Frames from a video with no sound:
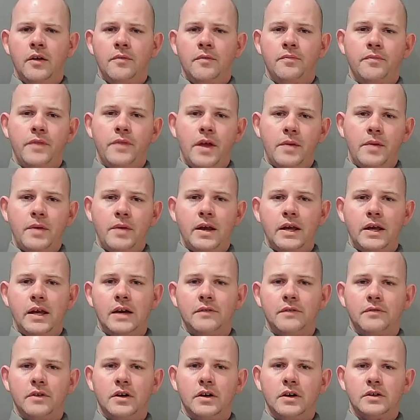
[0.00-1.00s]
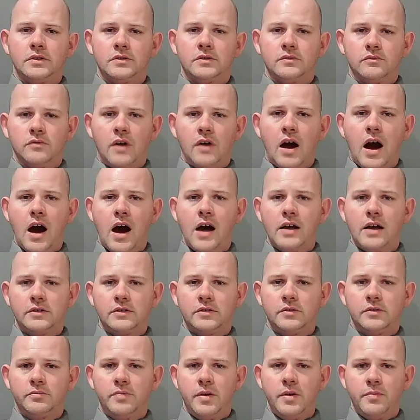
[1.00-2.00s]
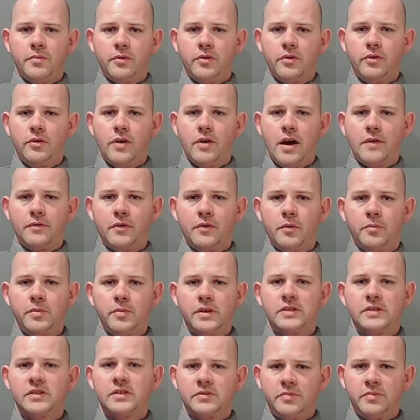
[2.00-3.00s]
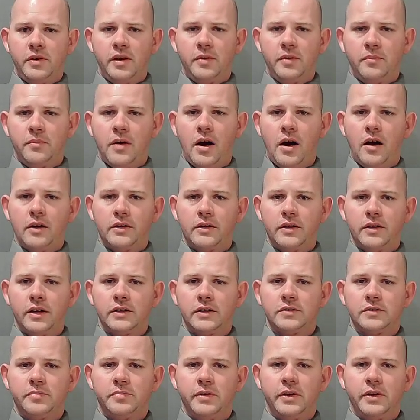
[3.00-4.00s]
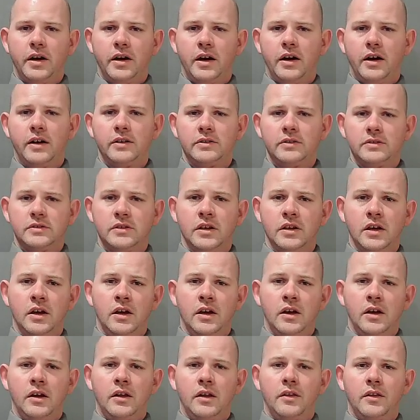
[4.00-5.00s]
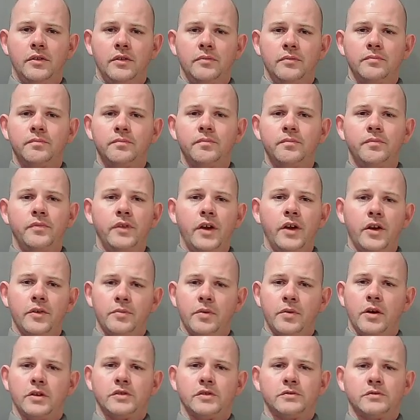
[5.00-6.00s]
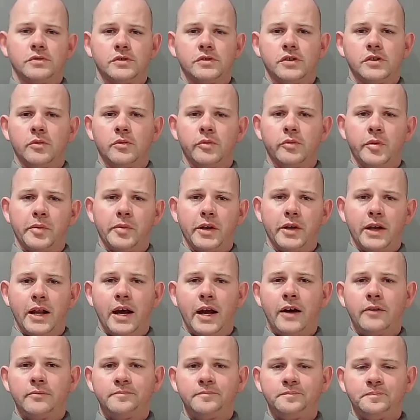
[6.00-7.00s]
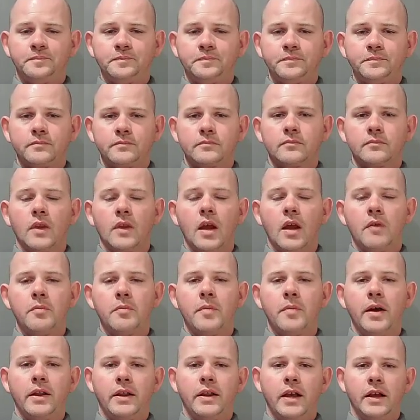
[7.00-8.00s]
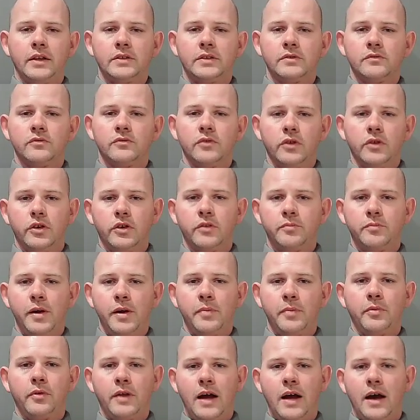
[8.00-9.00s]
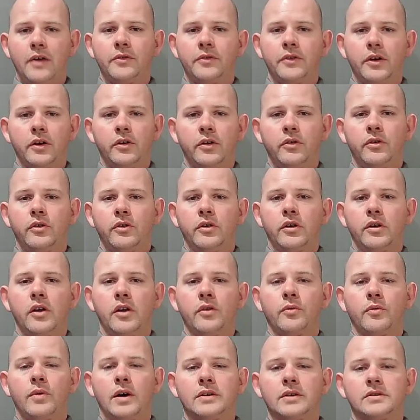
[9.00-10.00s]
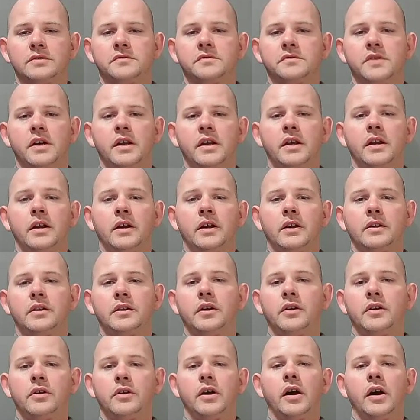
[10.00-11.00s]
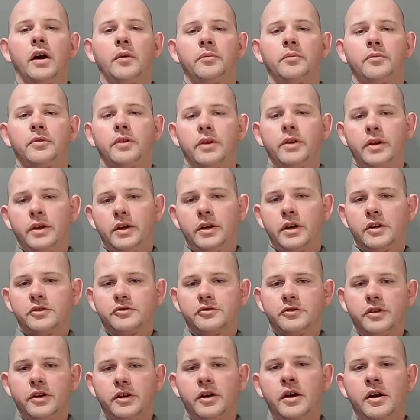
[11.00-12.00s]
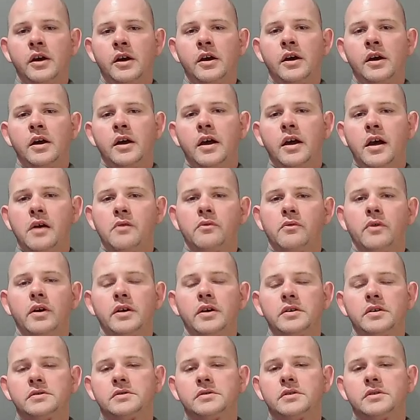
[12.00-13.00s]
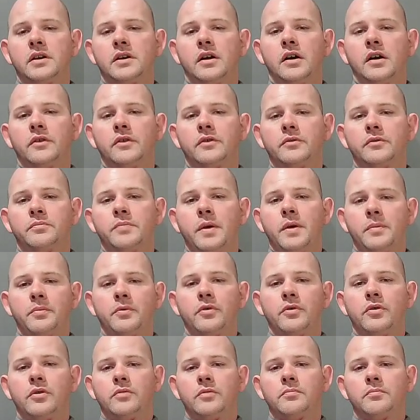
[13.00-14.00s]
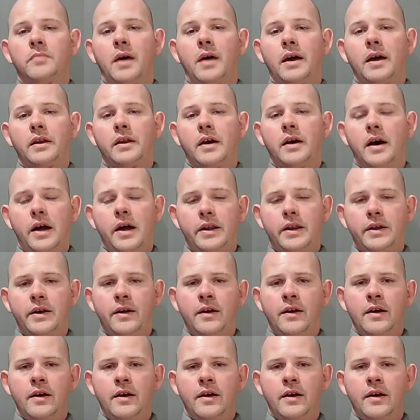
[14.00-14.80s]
That may give us rise to people who have no business being in politics because the other person was term limited out. And we may take some really good people out there who could otherwise have stayed in and continued to help the country in ways that other people might not.